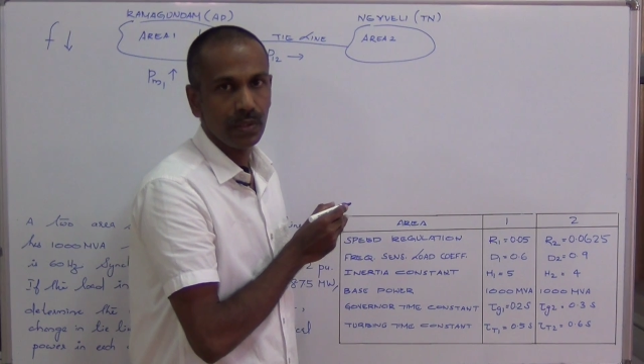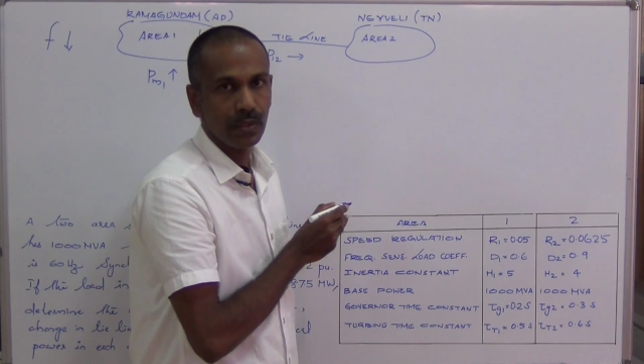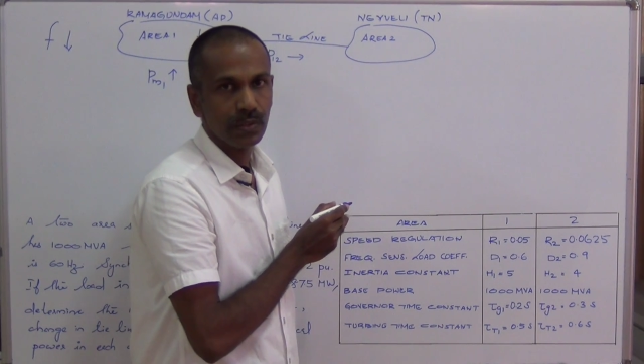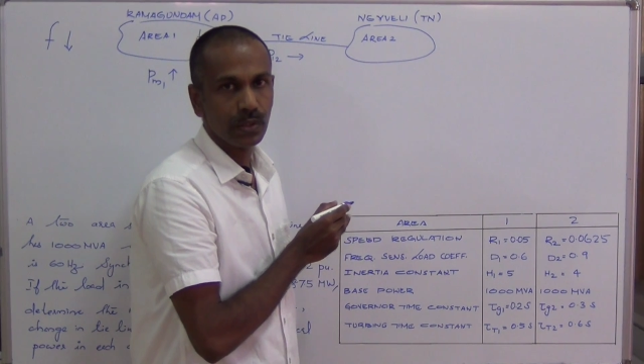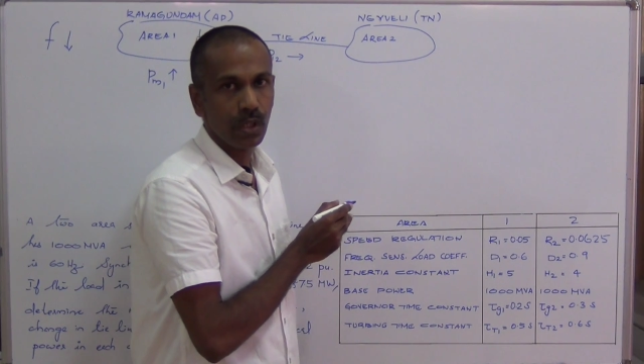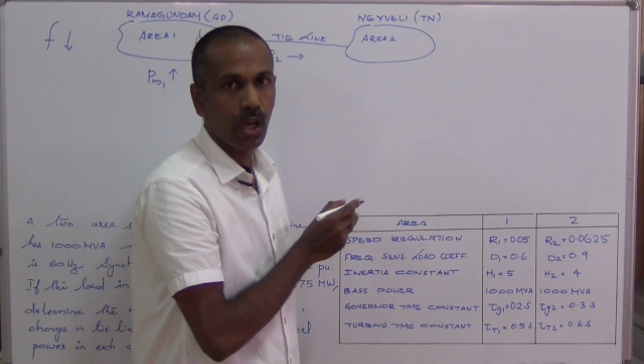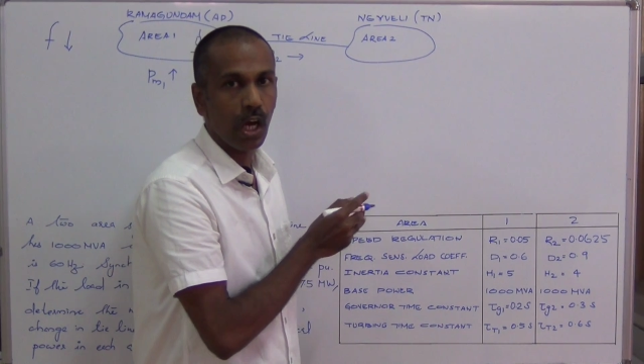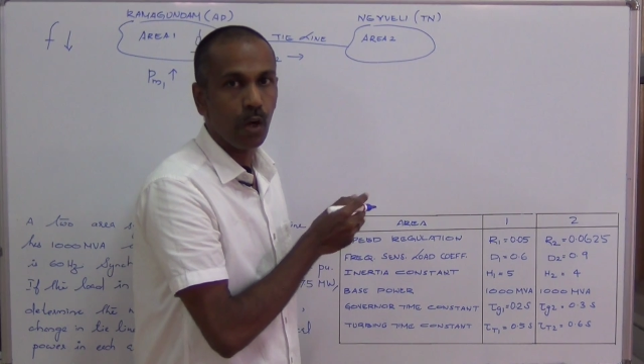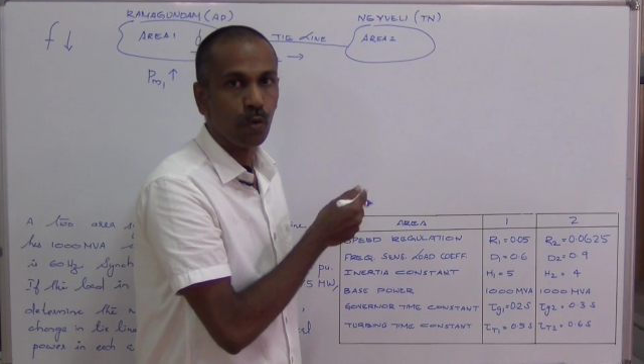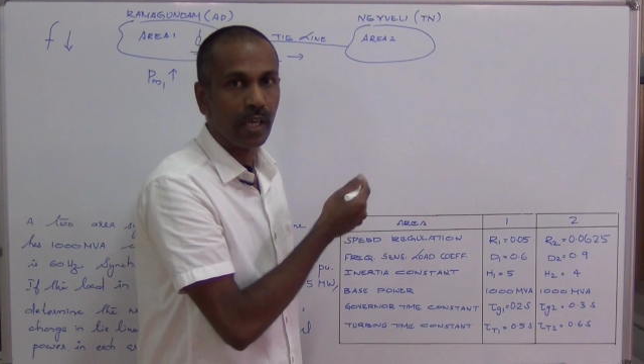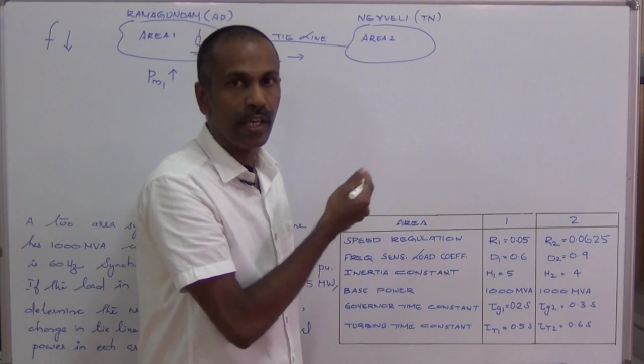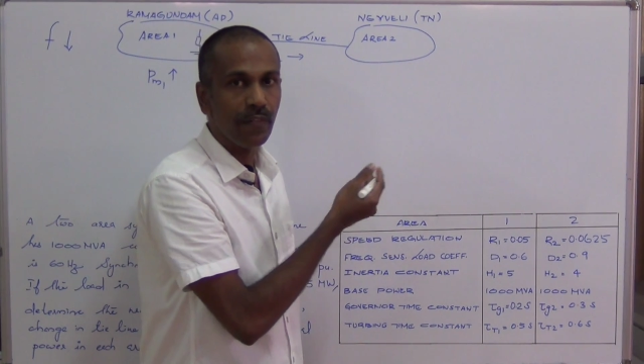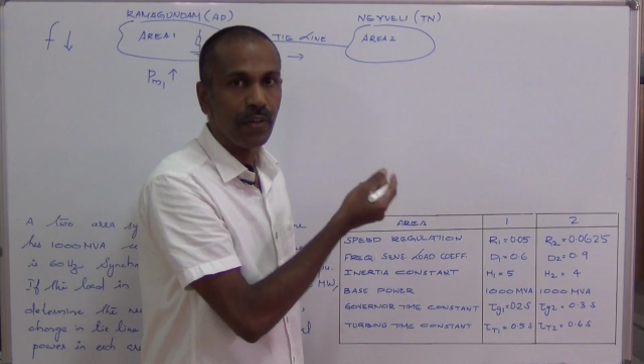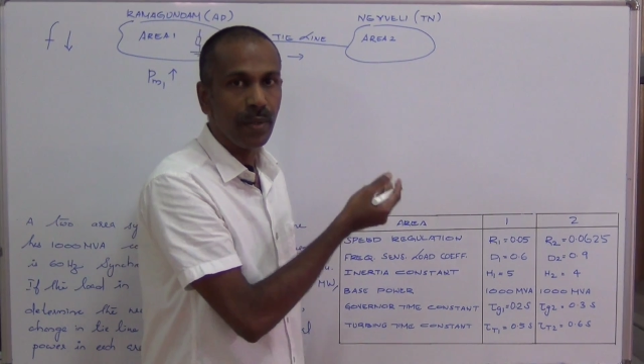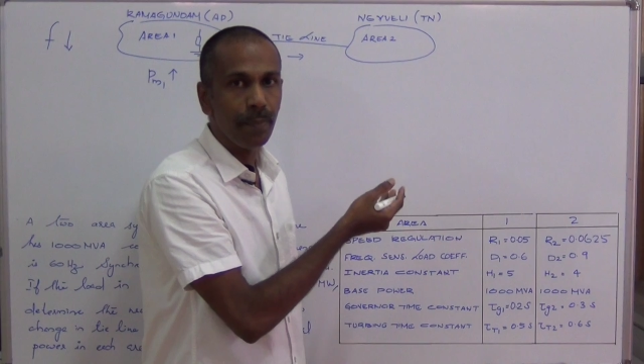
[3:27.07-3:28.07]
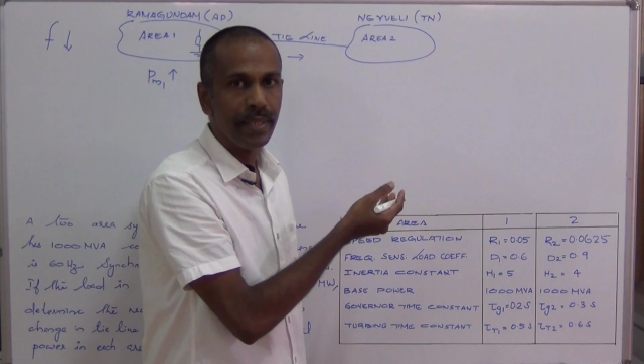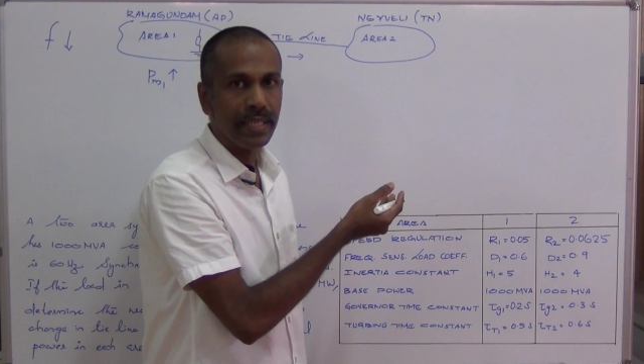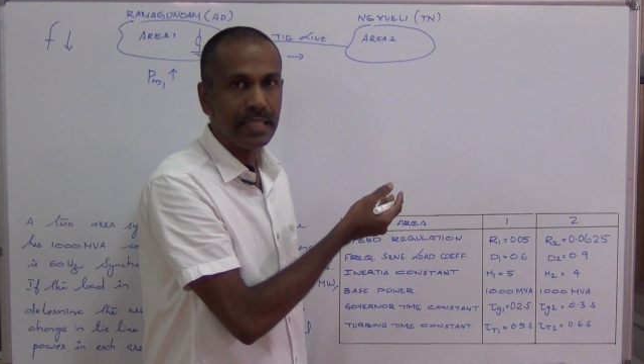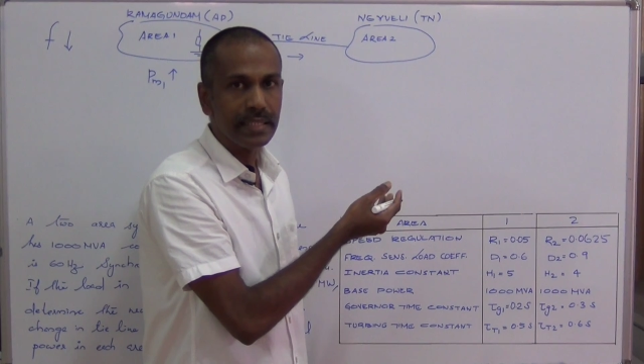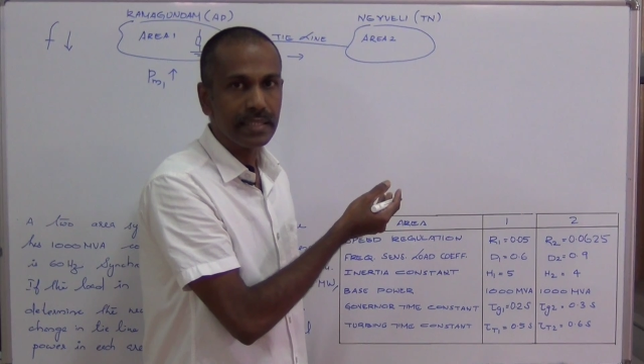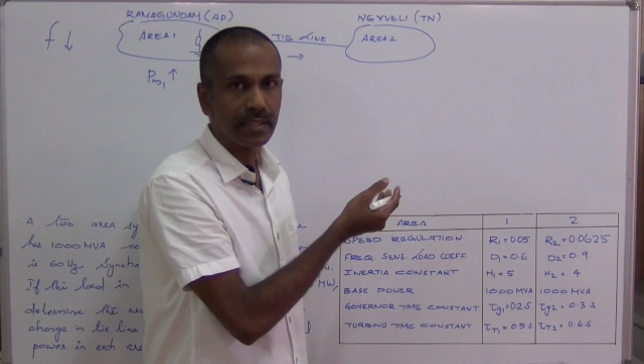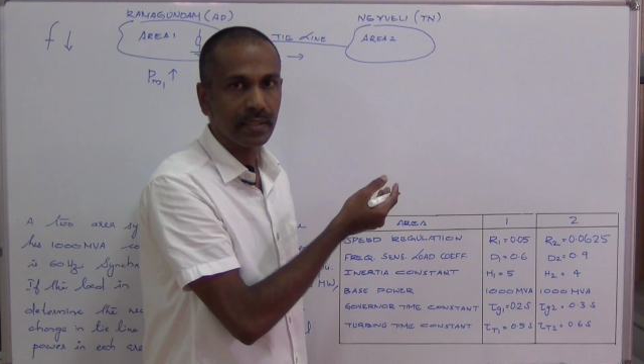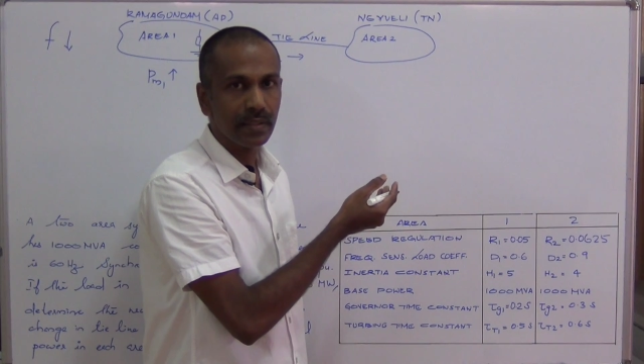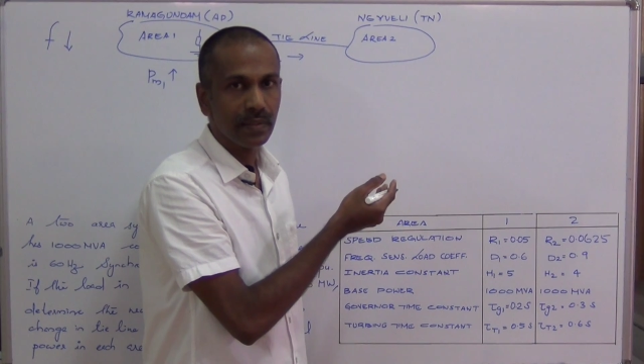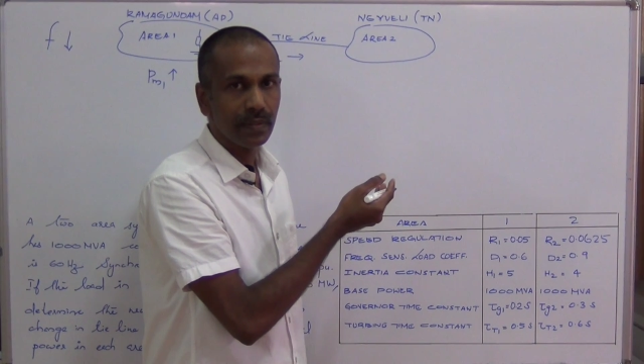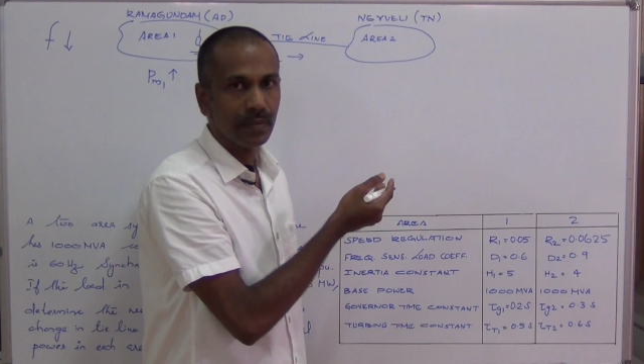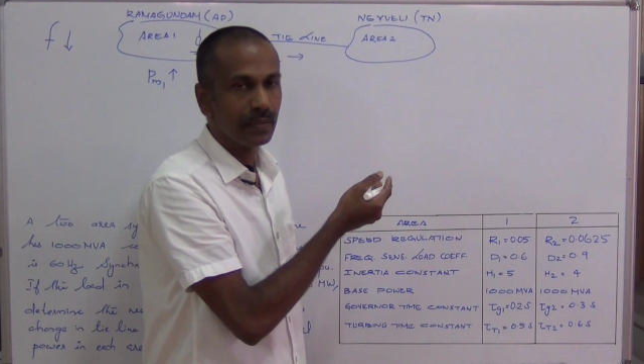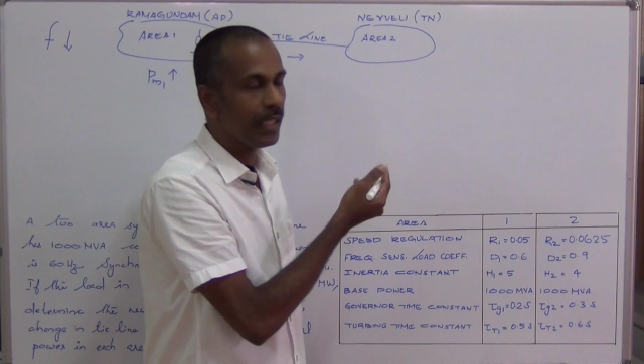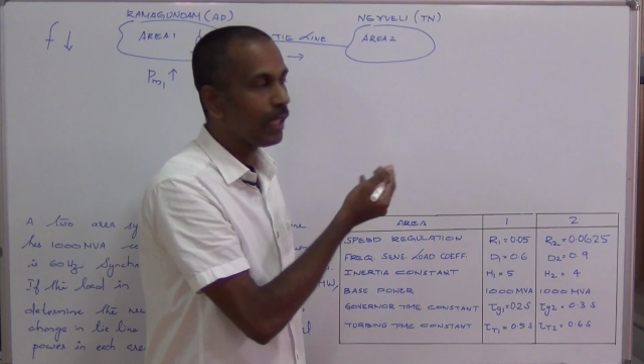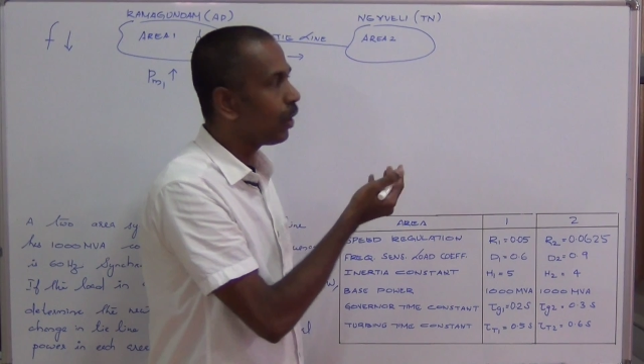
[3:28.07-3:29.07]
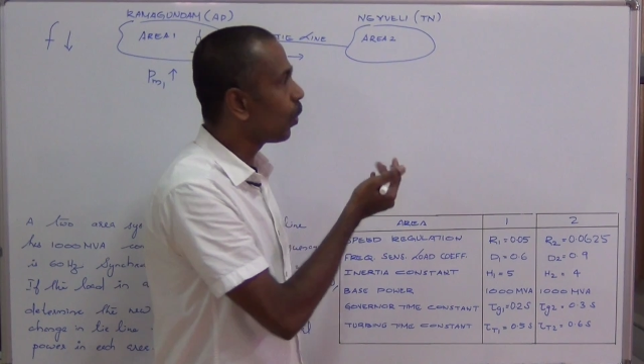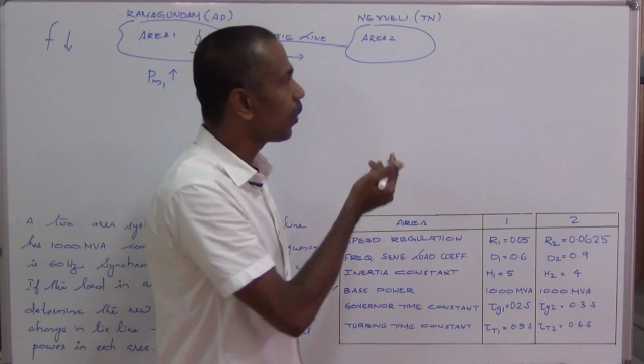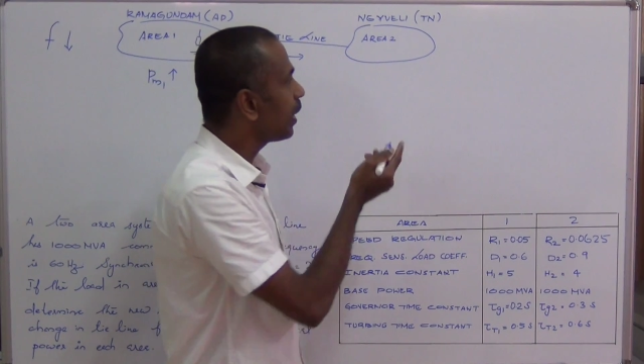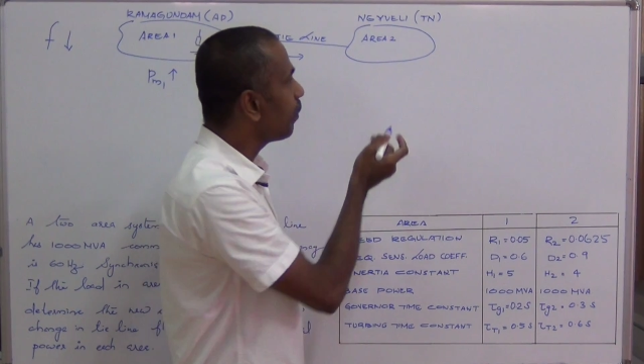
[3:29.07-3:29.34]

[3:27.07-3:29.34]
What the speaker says: So how can we meet the load